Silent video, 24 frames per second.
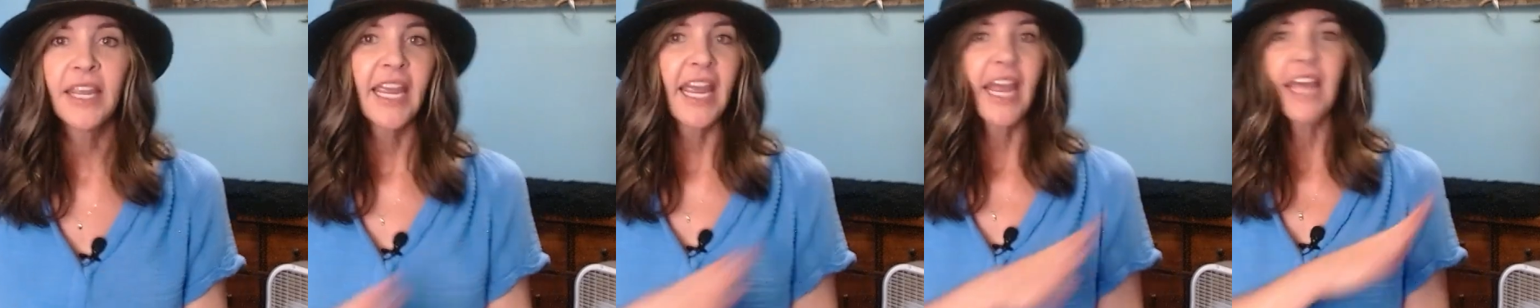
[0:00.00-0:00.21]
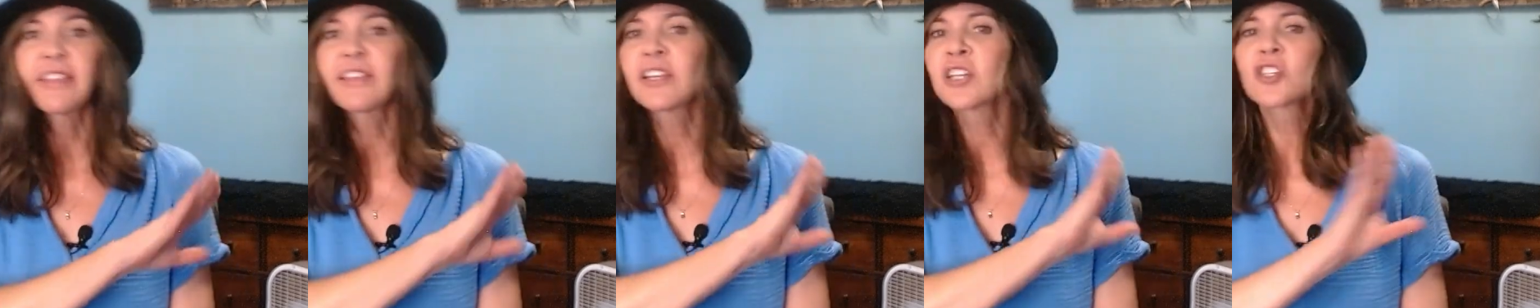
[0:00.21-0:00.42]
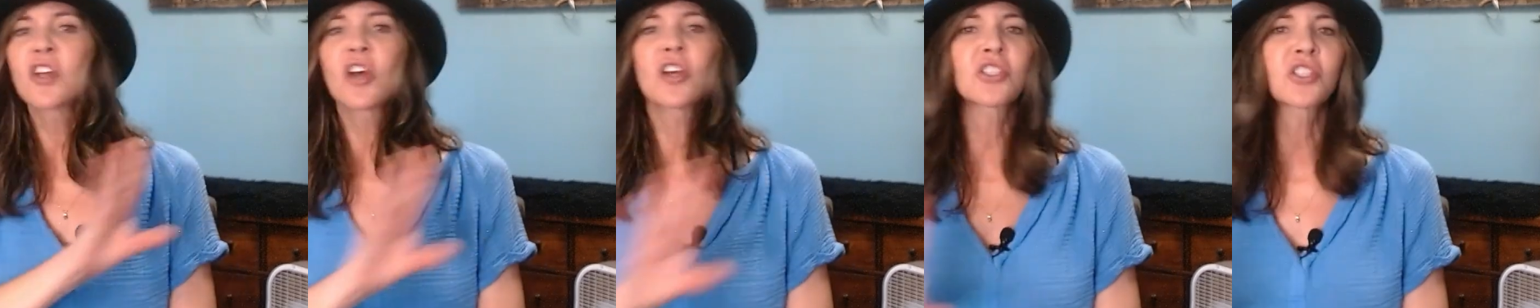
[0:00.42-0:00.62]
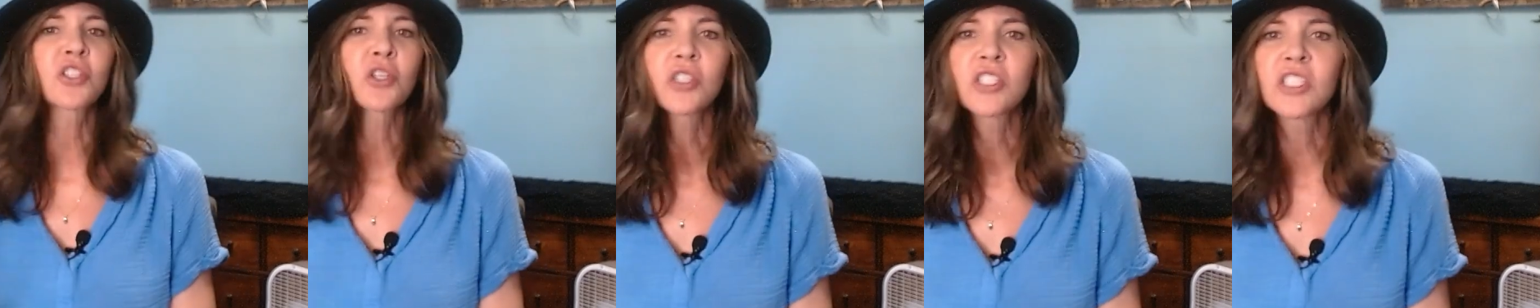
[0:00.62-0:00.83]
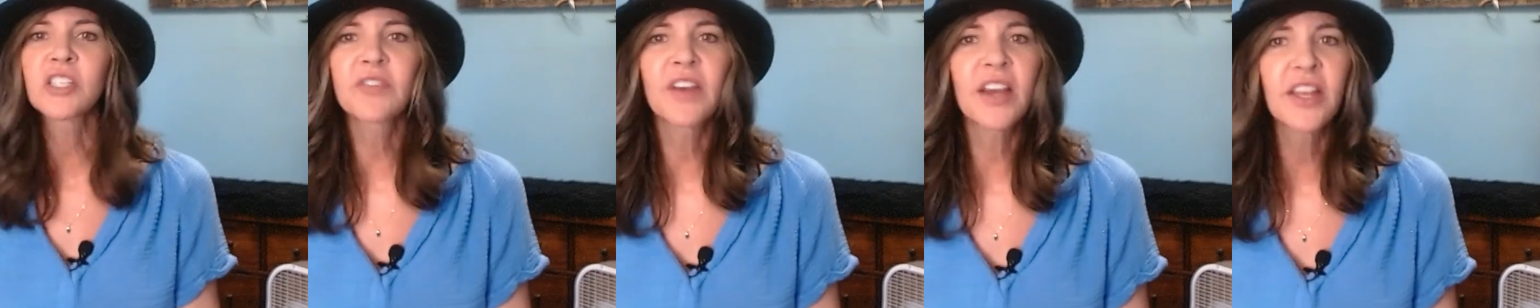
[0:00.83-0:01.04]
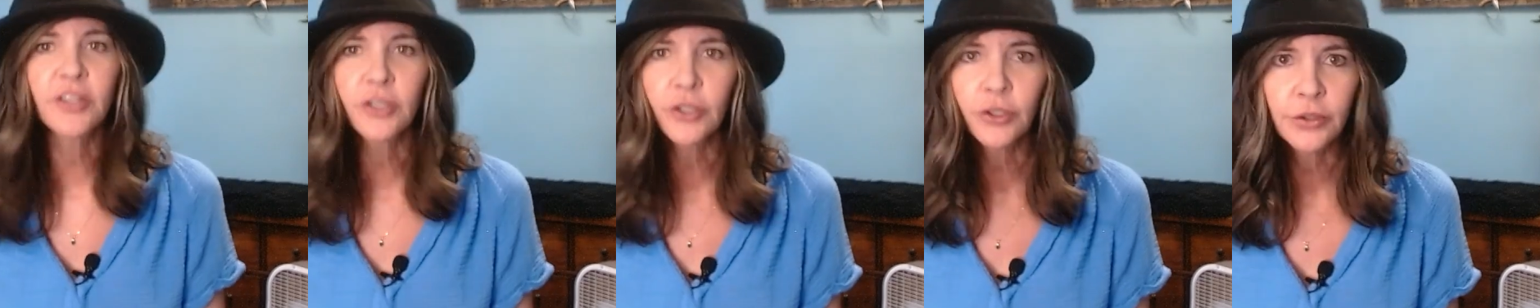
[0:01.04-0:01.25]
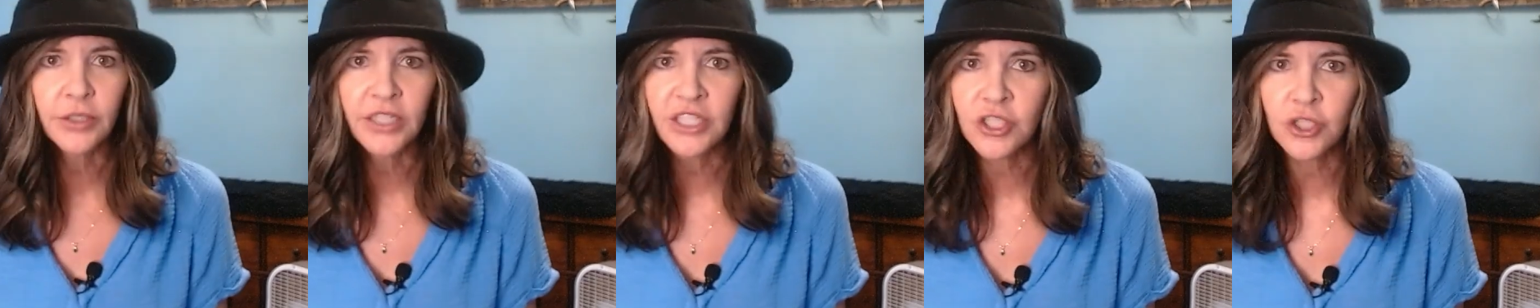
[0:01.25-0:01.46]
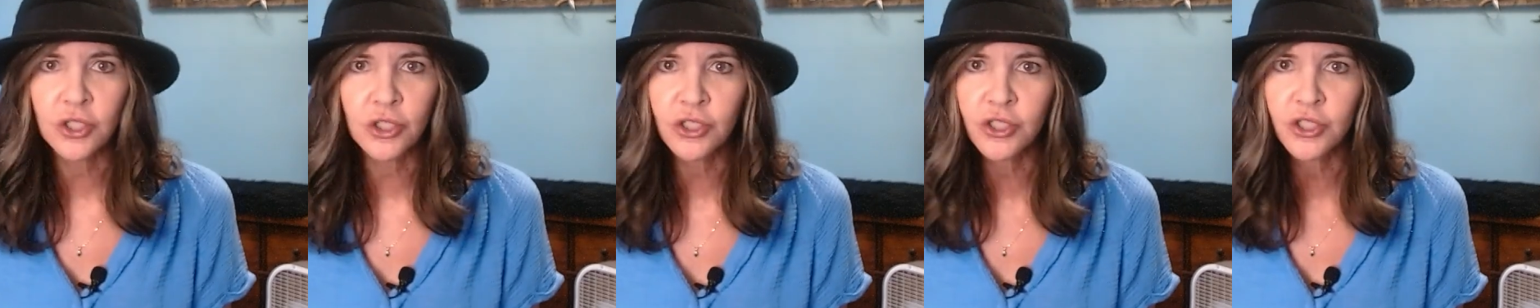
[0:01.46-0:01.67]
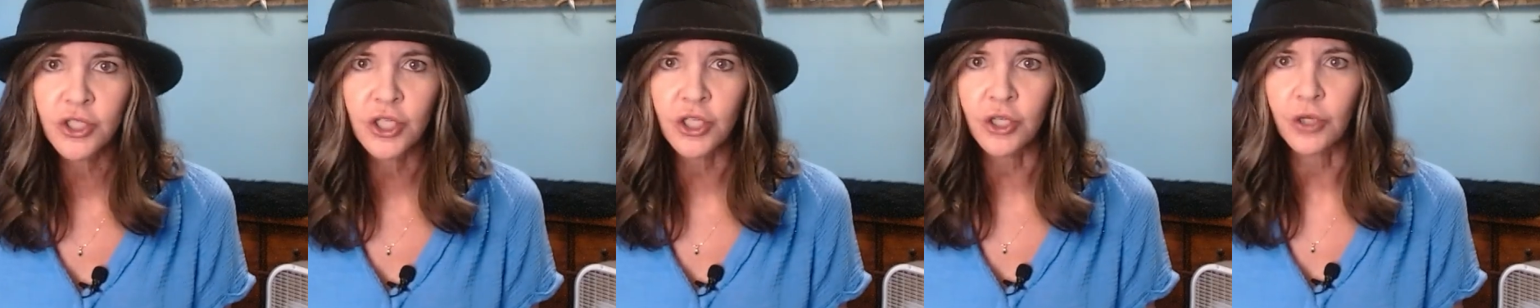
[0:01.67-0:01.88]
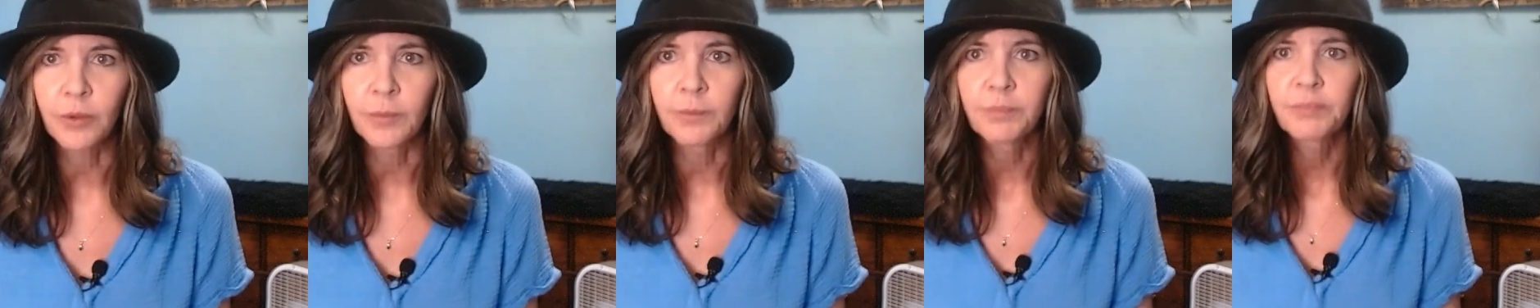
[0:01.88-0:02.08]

And there's all sorts of other creatures too.